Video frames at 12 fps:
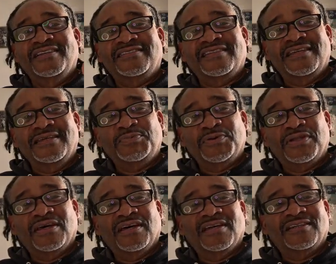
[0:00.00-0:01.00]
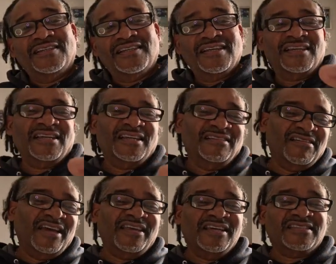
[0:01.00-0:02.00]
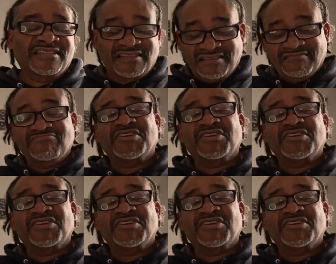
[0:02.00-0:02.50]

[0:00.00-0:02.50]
to keep it, I guess,